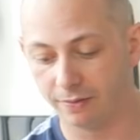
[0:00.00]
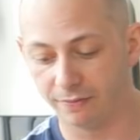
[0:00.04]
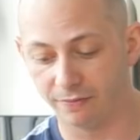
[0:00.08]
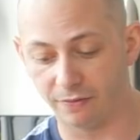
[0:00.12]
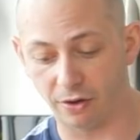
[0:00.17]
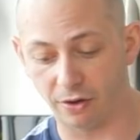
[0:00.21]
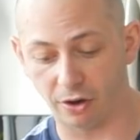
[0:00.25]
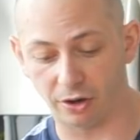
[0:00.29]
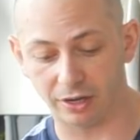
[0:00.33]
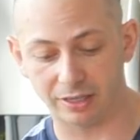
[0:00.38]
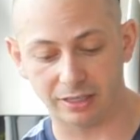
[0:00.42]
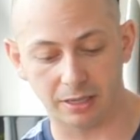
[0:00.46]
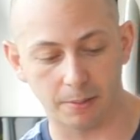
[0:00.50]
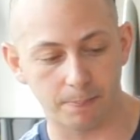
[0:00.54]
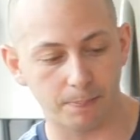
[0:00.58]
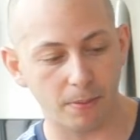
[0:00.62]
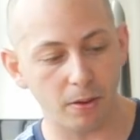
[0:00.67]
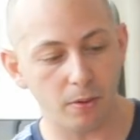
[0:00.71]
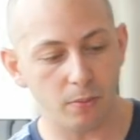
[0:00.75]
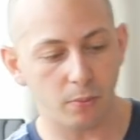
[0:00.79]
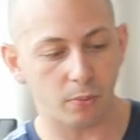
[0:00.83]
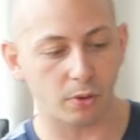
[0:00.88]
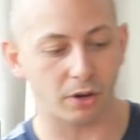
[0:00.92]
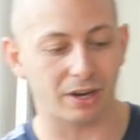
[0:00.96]
Very
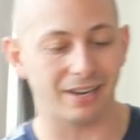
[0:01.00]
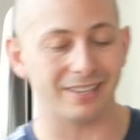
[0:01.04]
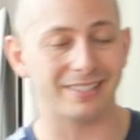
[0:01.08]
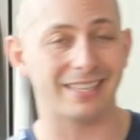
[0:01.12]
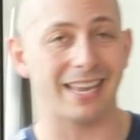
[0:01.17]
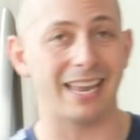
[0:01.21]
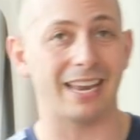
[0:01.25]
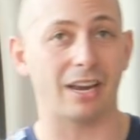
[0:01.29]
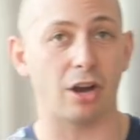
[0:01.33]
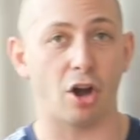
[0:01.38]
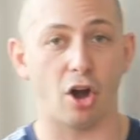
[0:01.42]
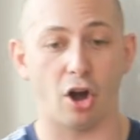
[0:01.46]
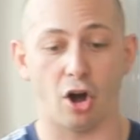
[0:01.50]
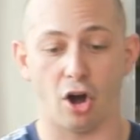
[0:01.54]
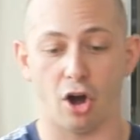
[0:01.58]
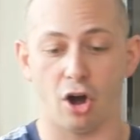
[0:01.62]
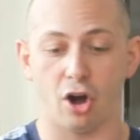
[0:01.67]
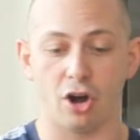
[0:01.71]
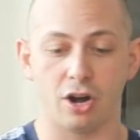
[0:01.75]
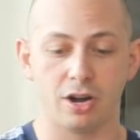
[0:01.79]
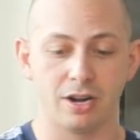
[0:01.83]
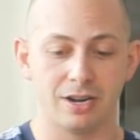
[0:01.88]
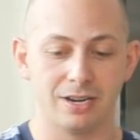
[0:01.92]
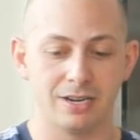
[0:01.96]
simple. We're gonna take
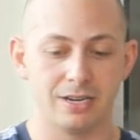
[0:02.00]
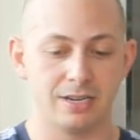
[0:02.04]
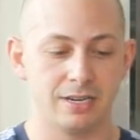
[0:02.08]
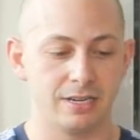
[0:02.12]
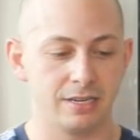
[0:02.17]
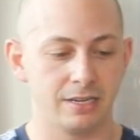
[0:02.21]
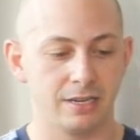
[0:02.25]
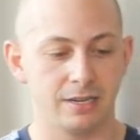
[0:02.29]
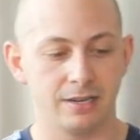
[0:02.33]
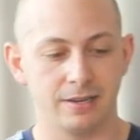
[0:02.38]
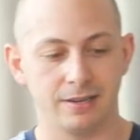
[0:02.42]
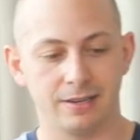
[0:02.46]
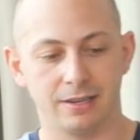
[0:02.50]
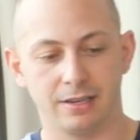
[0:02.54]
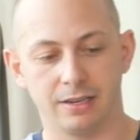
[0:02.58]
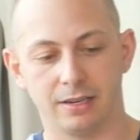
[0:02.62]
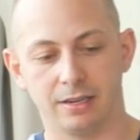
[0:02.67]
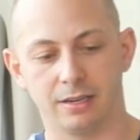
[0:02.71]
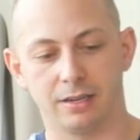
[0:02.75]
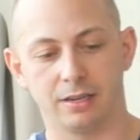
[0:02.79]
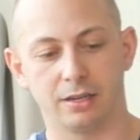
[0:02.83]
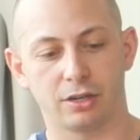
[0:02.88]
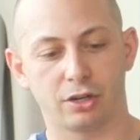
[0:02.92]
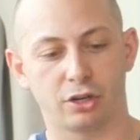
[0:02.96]
our
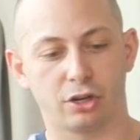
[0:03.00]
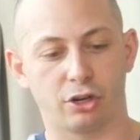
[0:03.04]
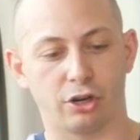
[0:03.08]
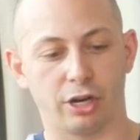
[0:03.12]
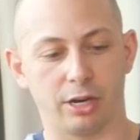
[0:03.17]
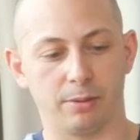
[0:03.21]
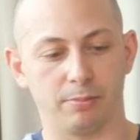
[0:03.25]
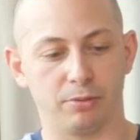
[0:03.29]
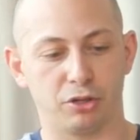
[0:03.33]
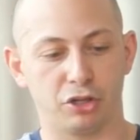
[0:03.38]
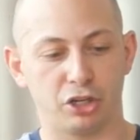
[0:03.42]
cream